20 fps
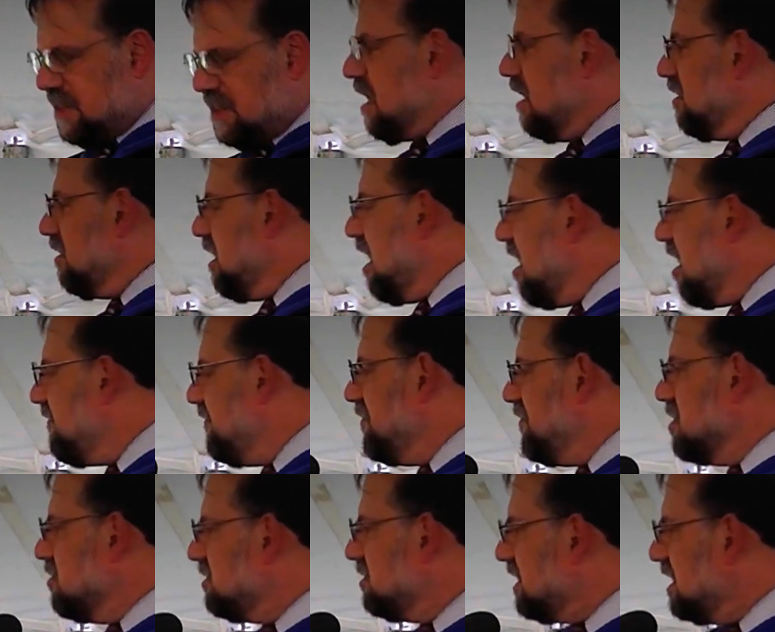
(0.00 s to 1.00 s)
The
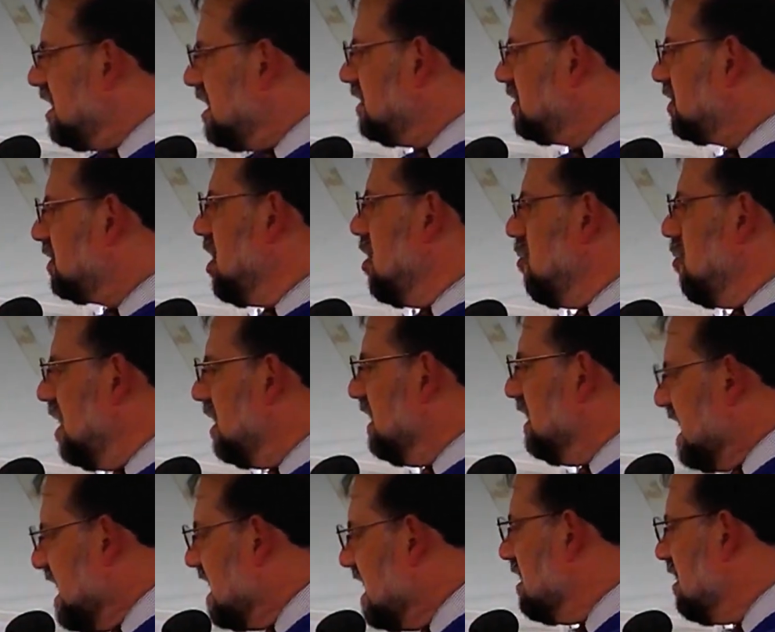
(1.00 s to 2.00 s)
love you teach
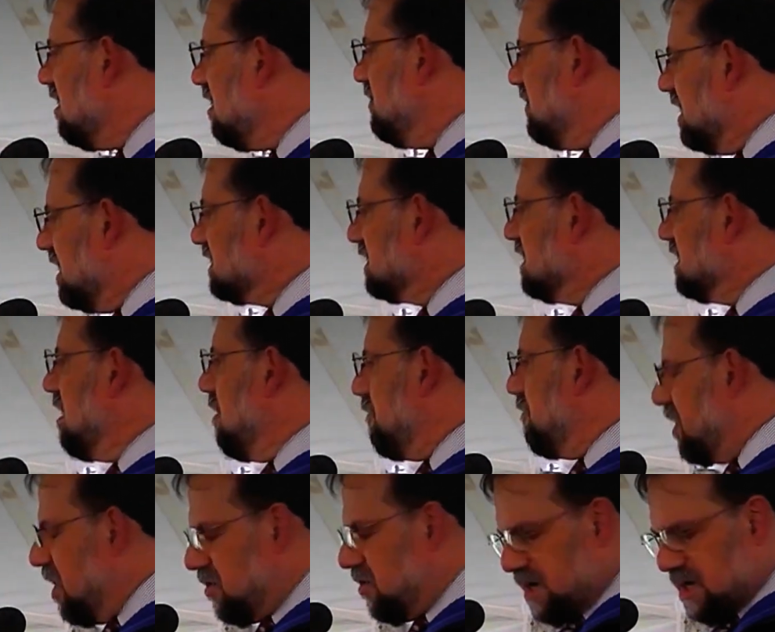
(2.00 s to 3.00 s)
will heal this
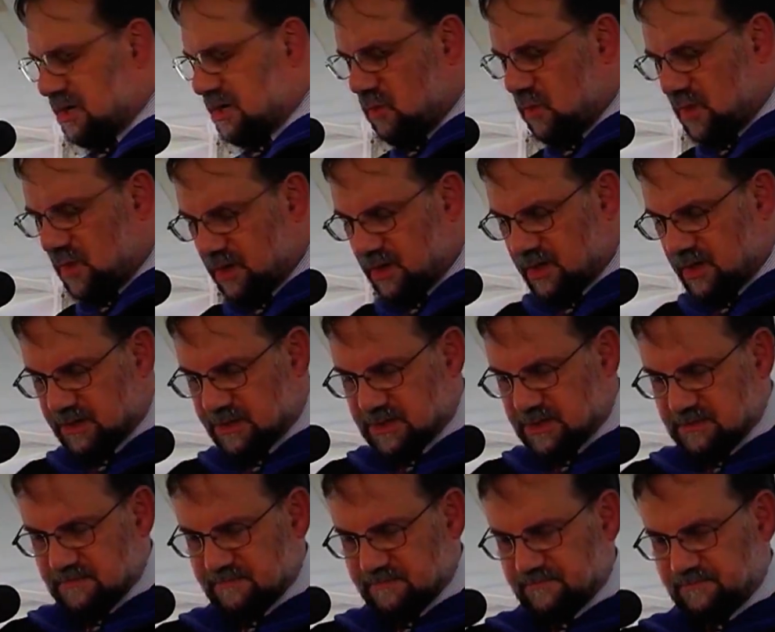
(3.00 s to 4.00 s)
broken
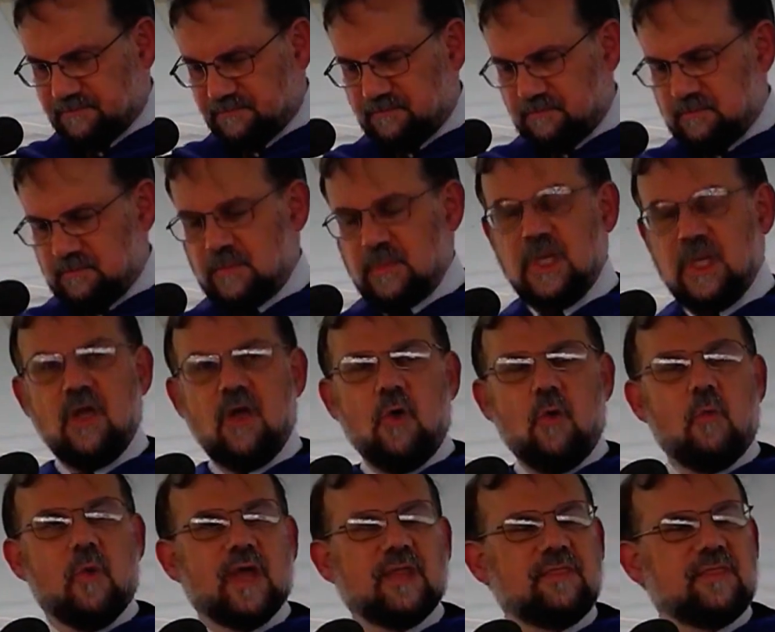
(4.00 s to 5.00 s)
world.
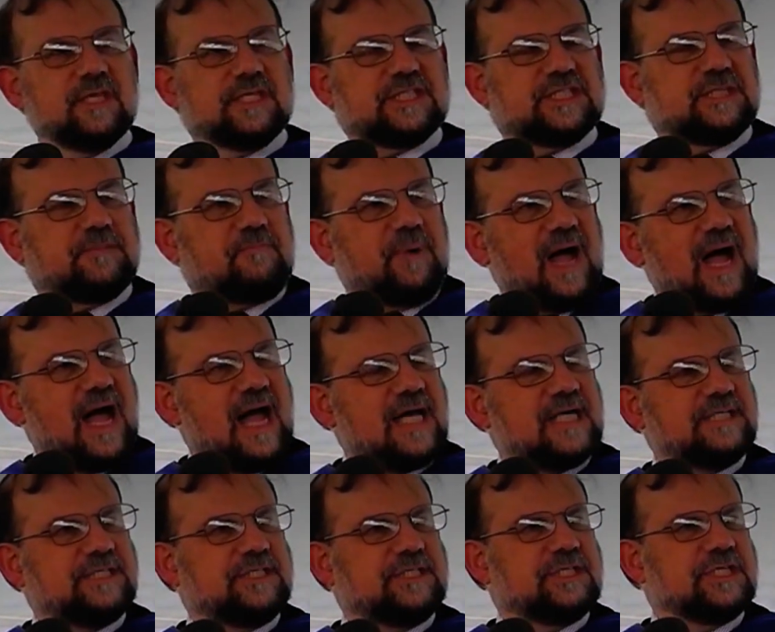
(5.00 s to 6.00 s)
When the
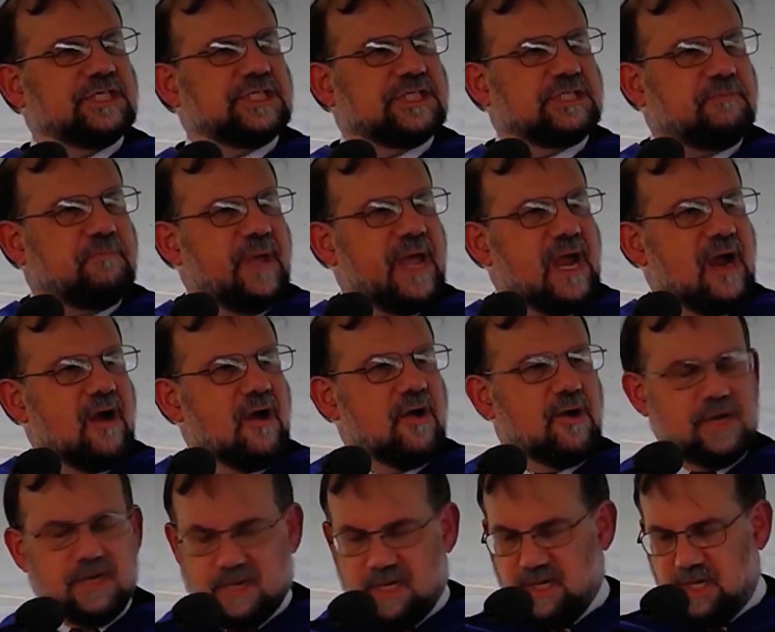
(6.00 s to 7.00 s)
spies
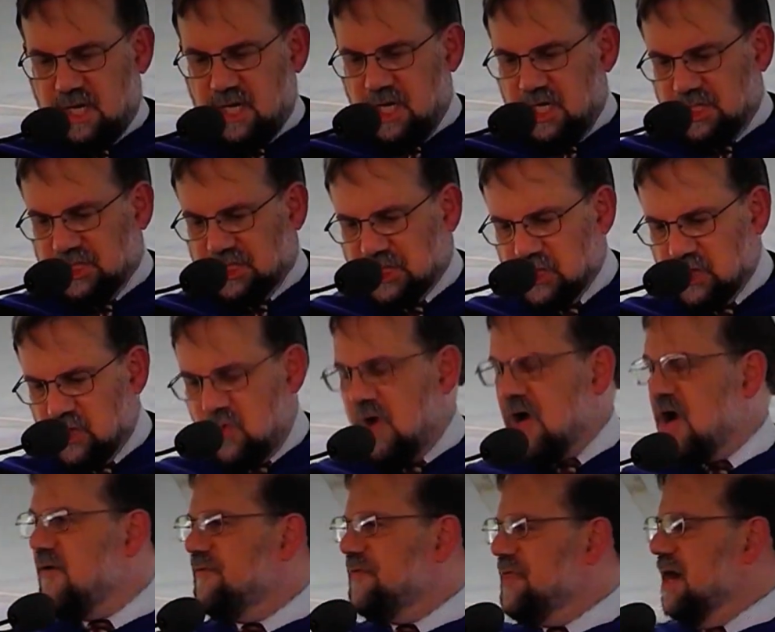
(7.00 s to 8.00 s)
despaired, 2
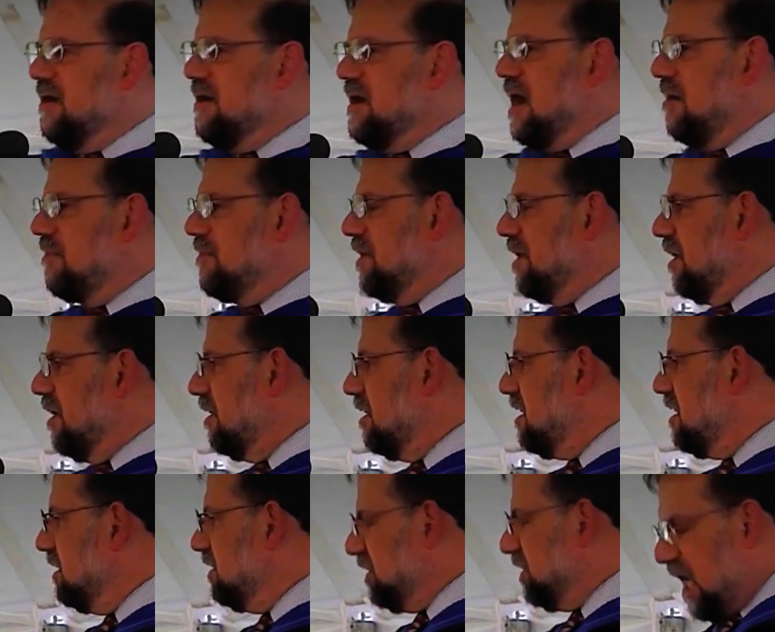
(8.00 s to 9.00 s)
of their
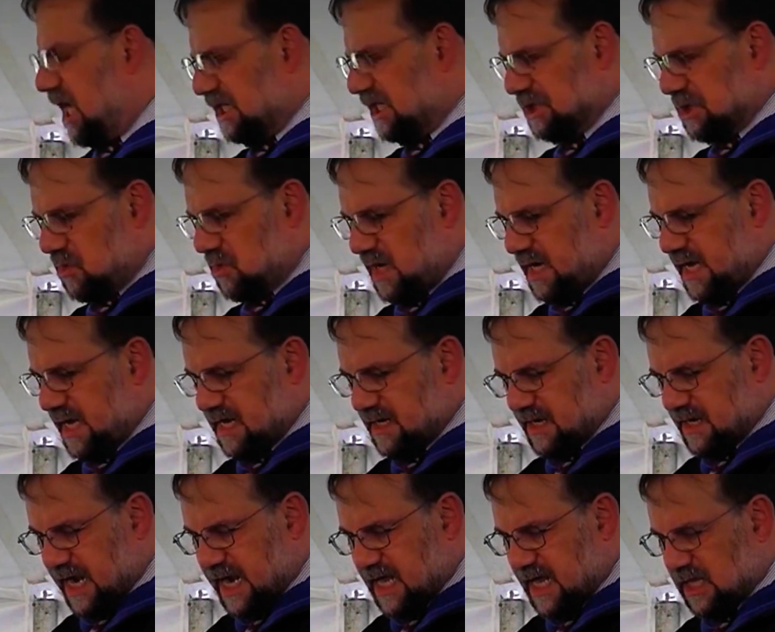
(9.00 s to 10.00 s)
number, Joshua
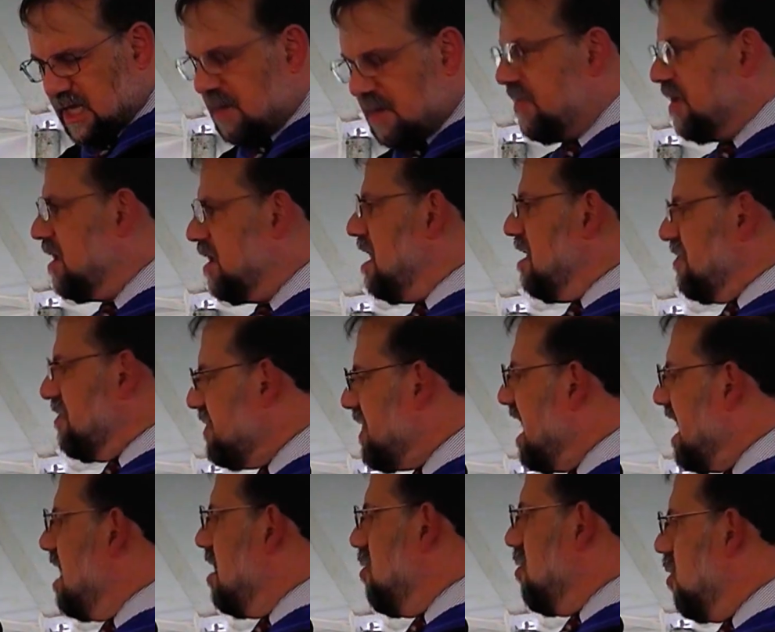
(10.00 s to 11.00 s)
and Caleb,
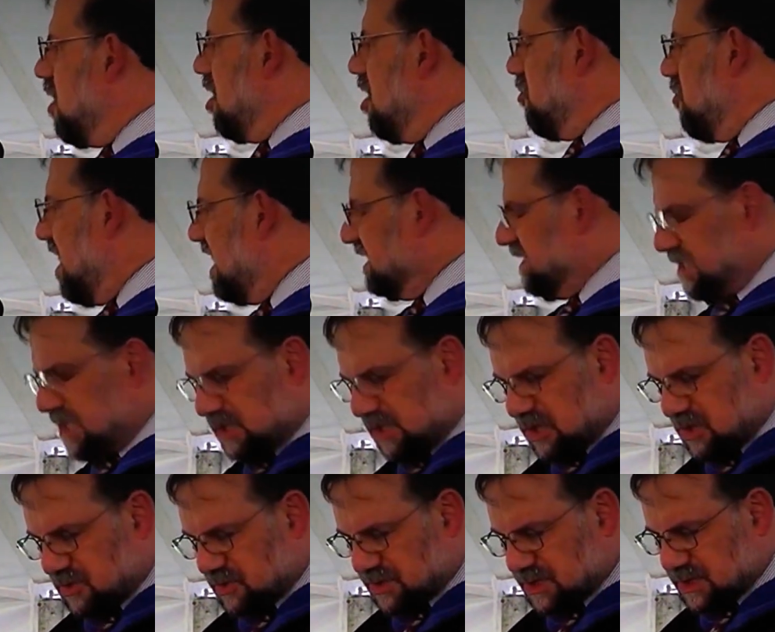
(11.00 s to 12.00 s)
they were
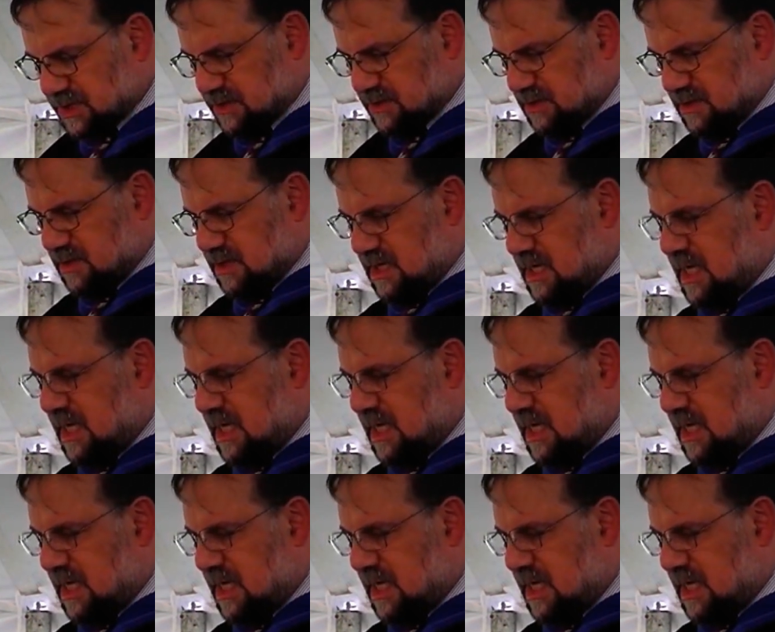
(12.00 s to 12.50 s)
resolute.